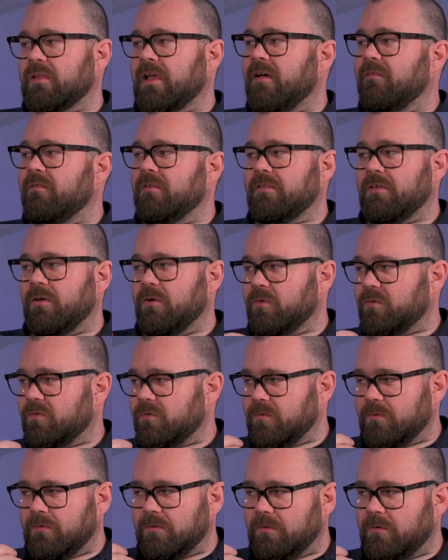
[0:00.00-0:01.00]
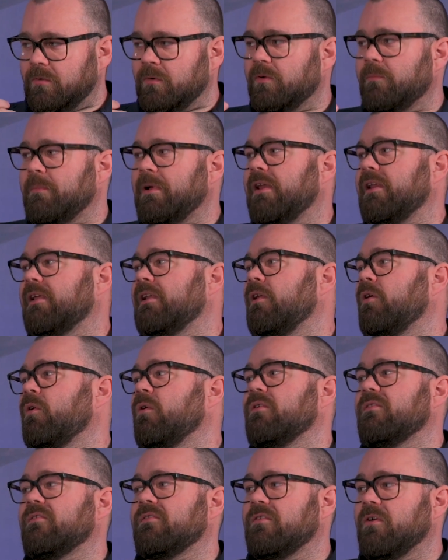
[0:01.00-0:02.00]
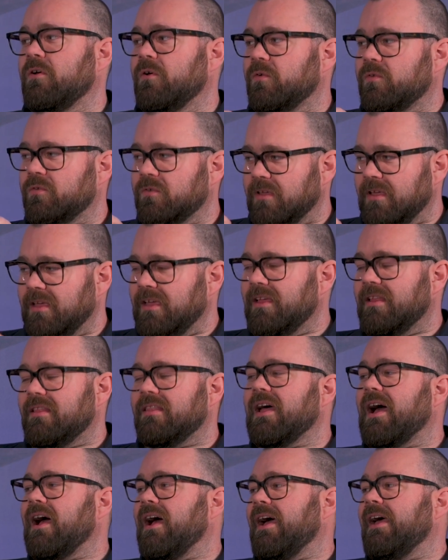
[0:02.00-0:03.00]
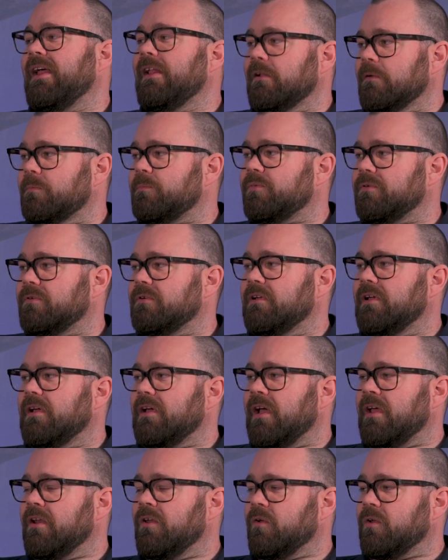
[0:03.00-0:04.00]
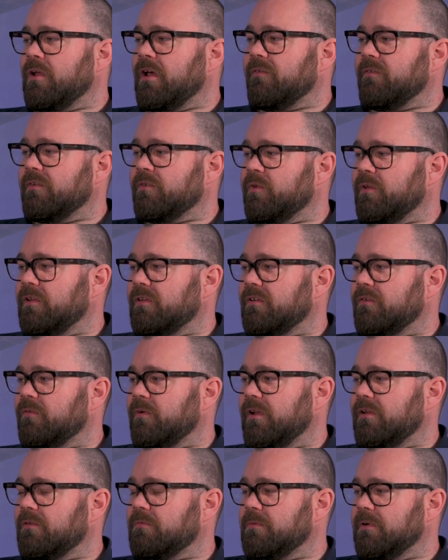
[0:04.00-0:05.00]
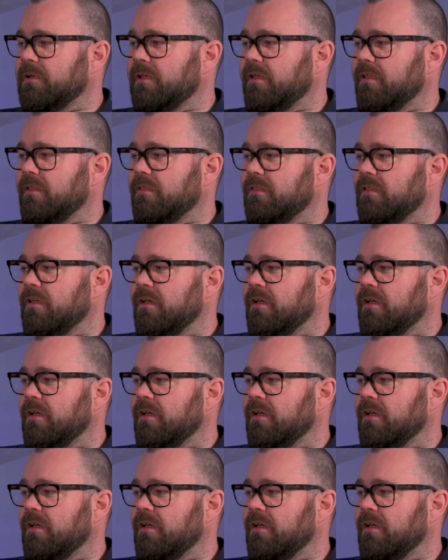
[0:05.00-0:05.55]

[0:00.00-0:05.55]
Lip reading: having those automatic logs, that help, and not having to integrate with